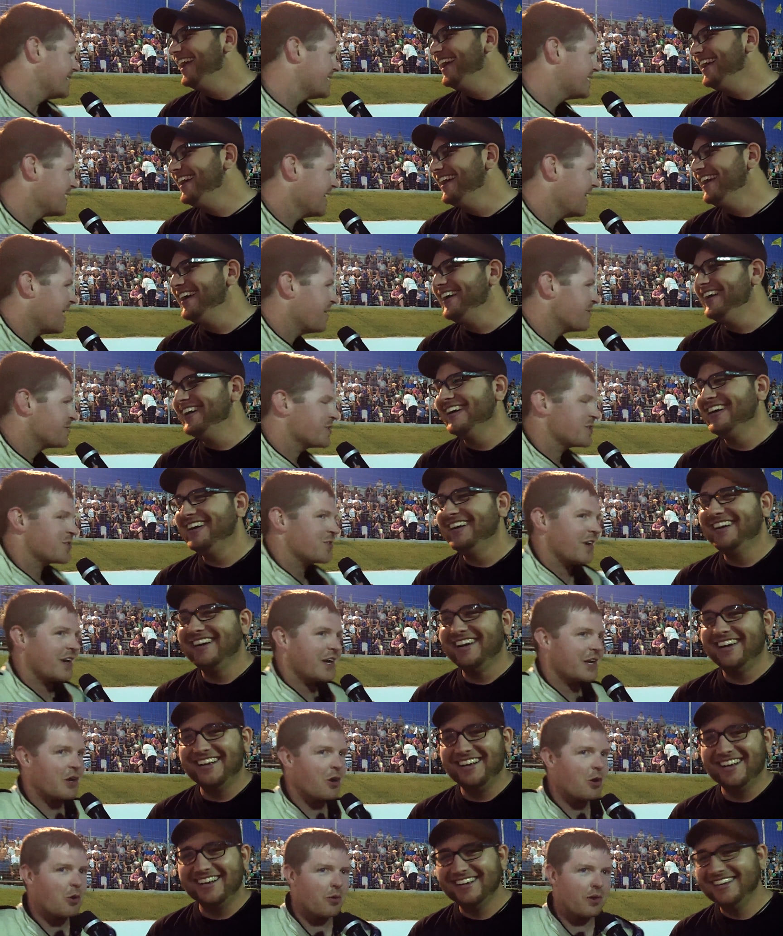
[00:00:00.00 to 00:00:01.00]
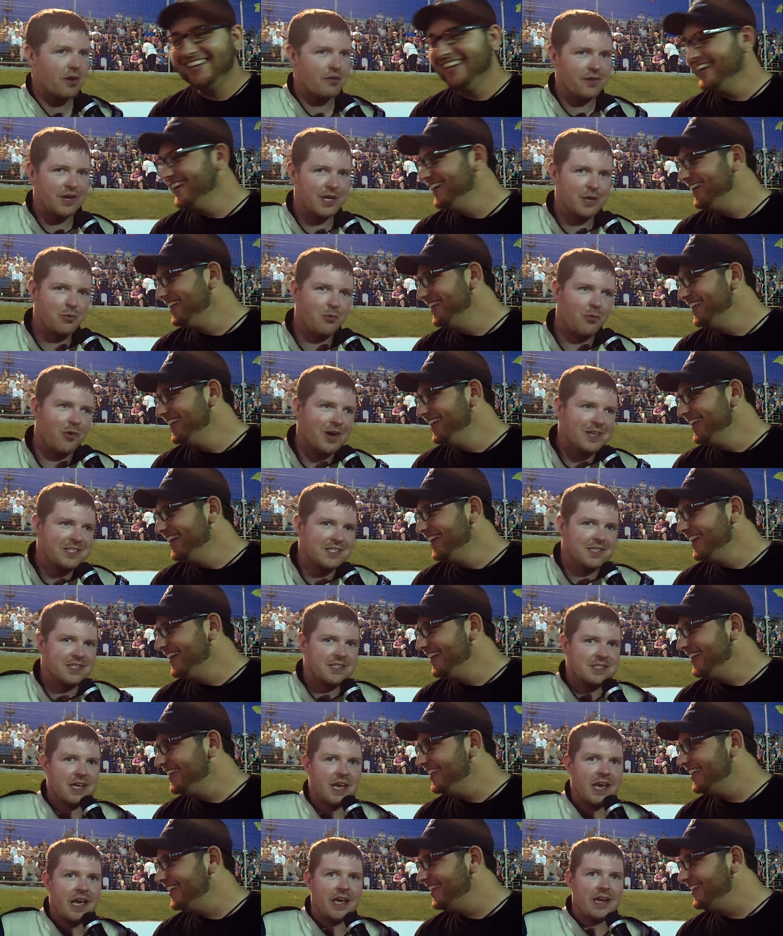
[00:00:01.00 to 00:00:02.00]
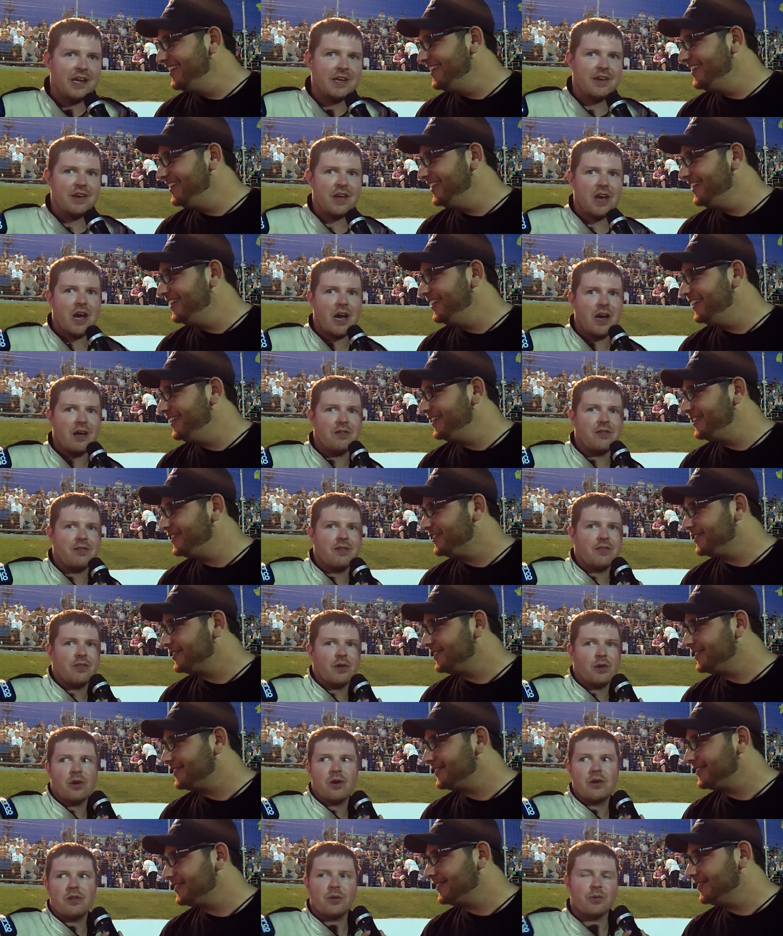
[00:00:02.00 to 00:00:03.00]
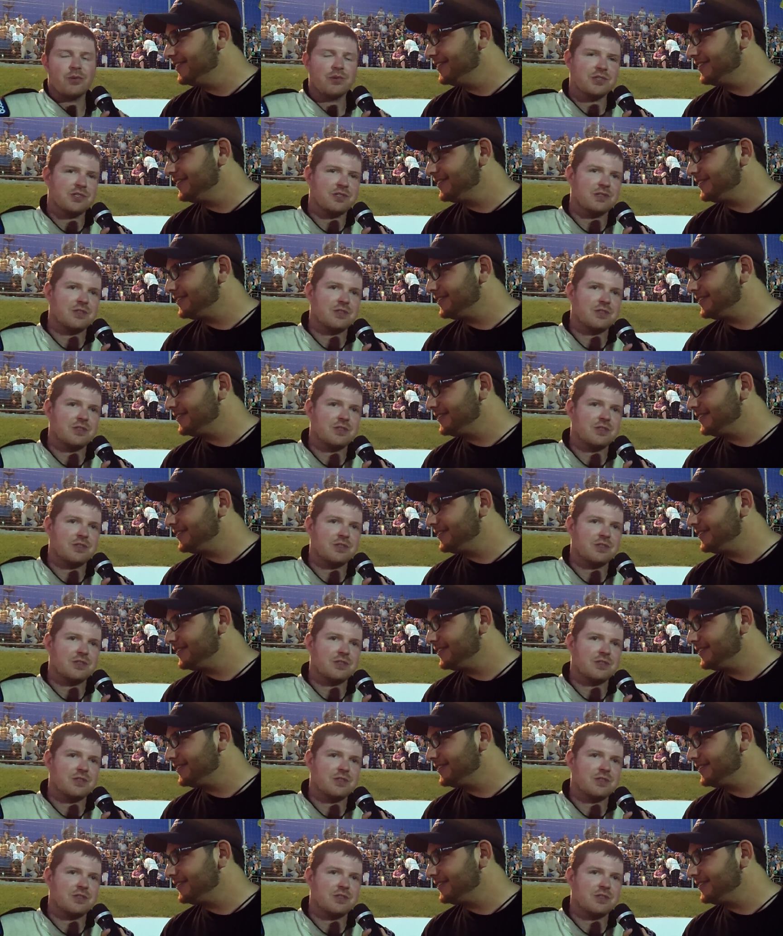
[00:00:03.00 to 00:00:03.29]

Speaker 1: But uh, I was just trying to go wherever he wasn't. And uh, there, there